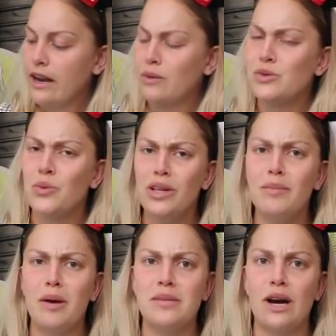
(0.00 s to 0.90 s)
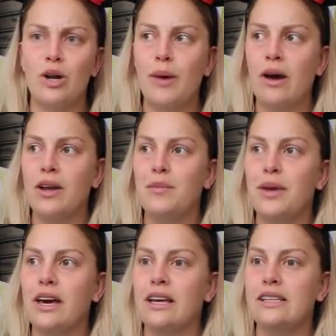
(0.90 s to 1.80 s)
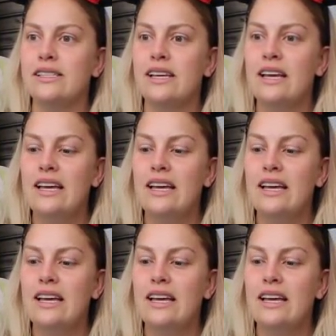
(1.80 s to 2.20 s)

and I was really bummed out about it because